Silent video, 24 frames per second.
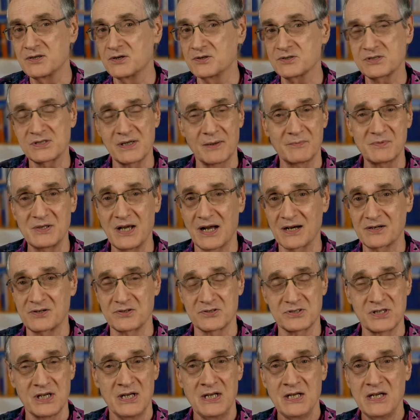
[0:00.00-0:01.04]
And there are some
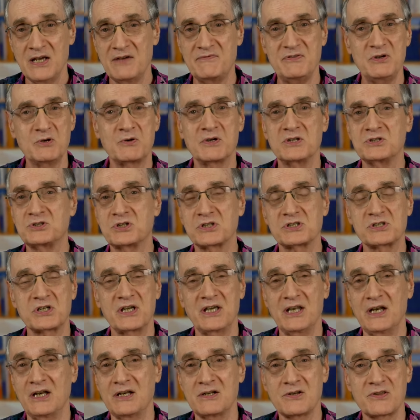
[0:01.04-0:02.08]
doctors, if you can just
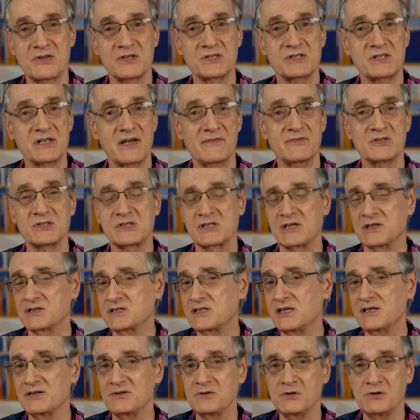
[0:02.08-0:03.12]
get into the sevens,
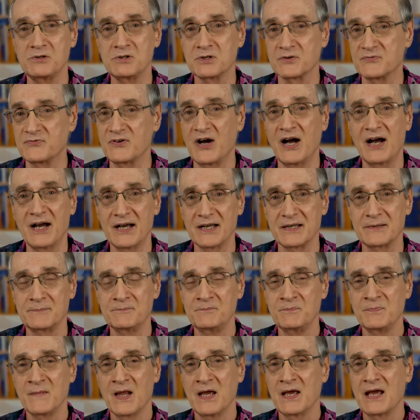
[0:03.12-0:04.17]
they'll tell you you're
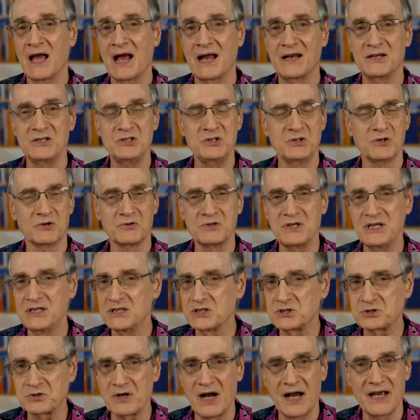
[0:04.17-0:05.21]
fine and you don't
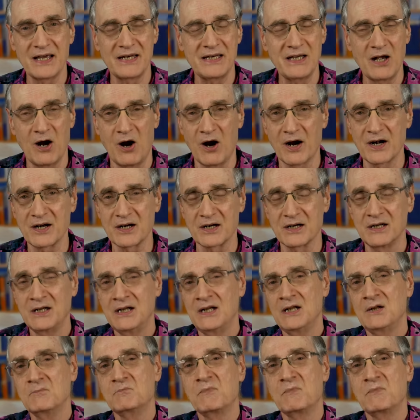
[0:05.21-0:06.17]
need to try any harder.